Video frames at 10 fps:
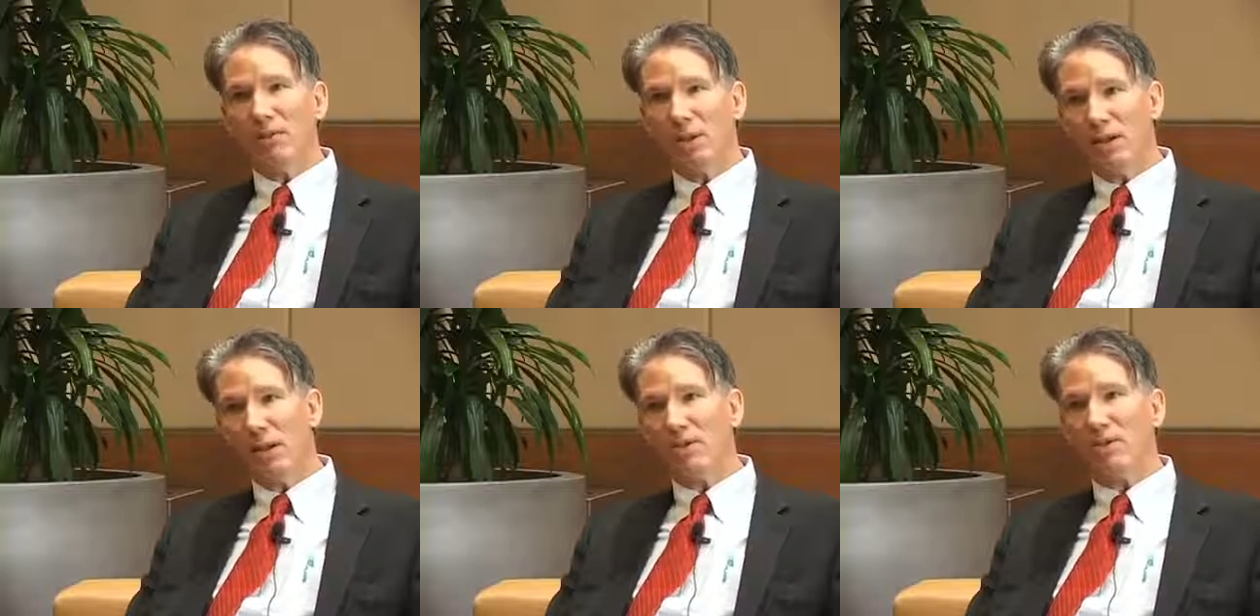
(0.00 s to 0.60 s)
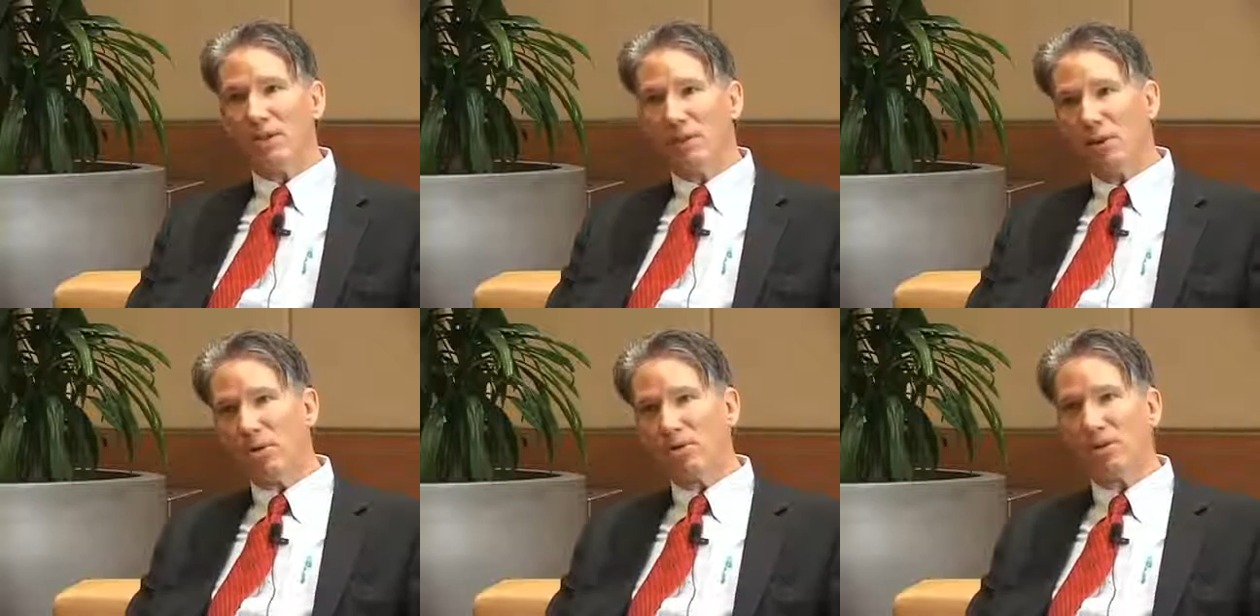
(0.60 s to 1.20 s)
in financially,
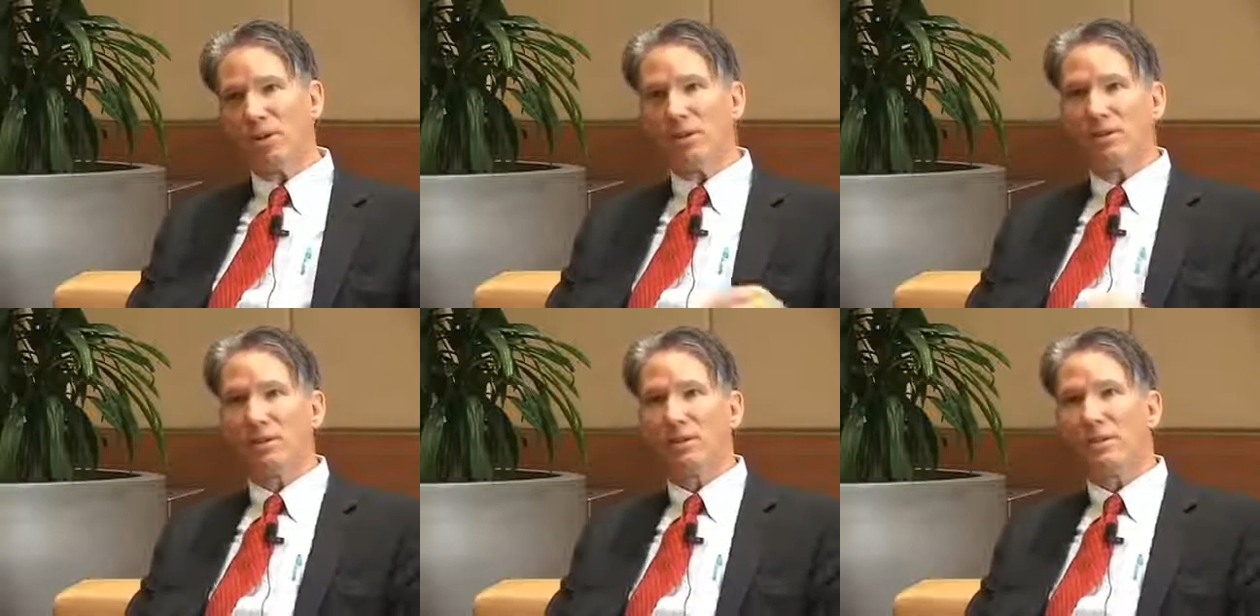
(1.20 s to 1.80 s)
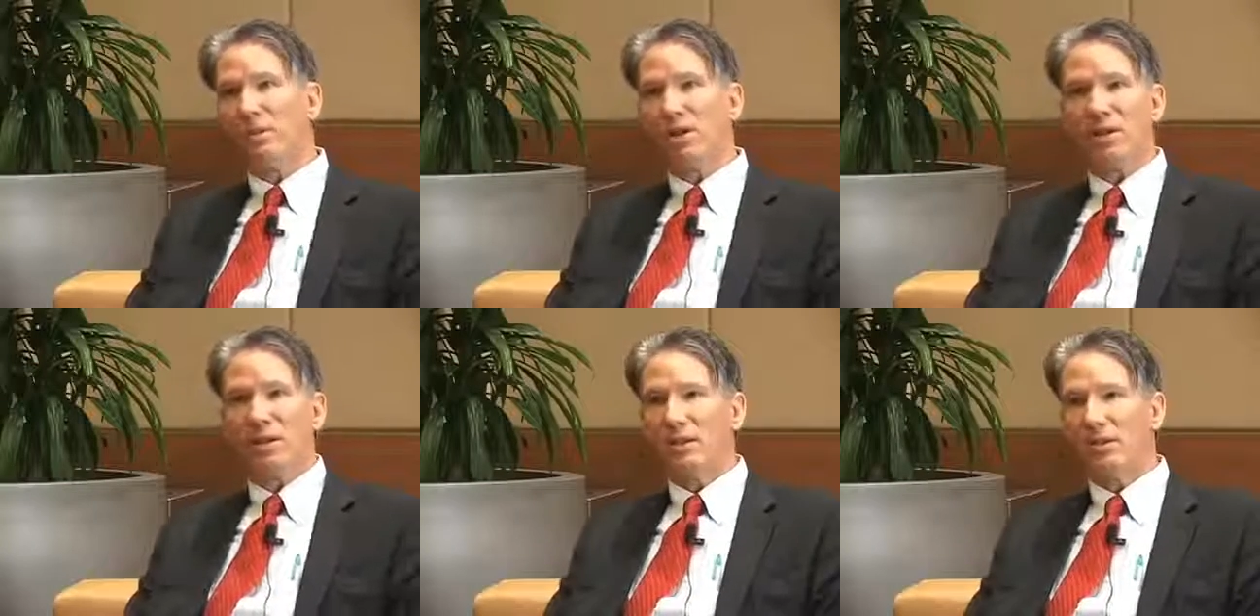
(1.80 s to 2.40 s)
emotionally. They're
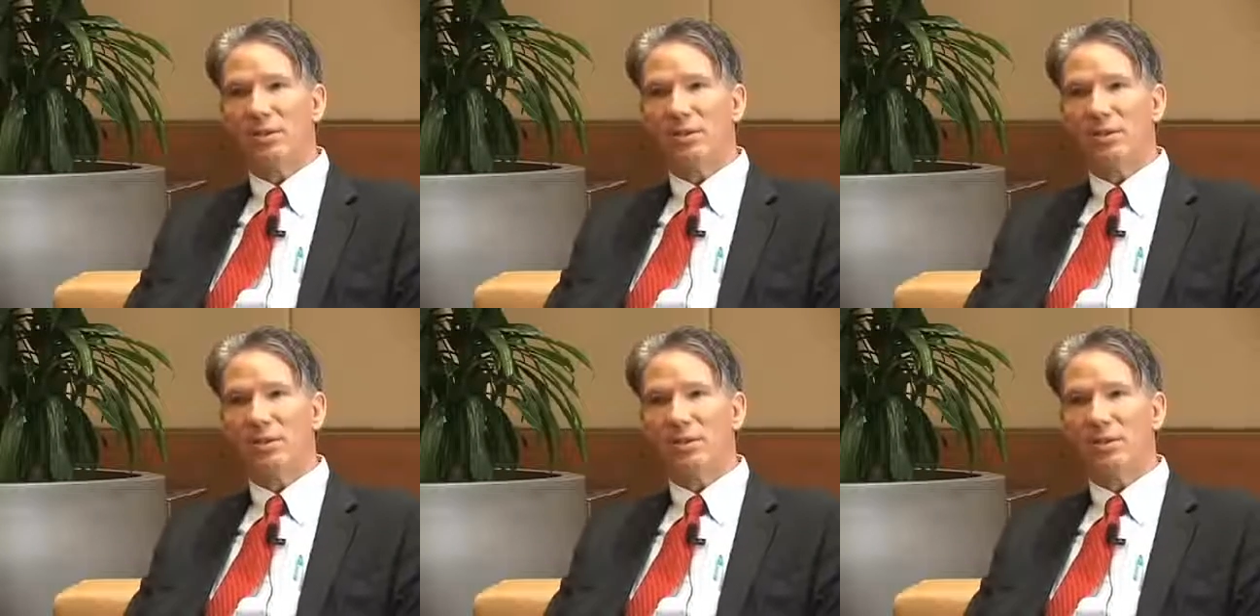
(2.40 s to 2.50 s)
not going to,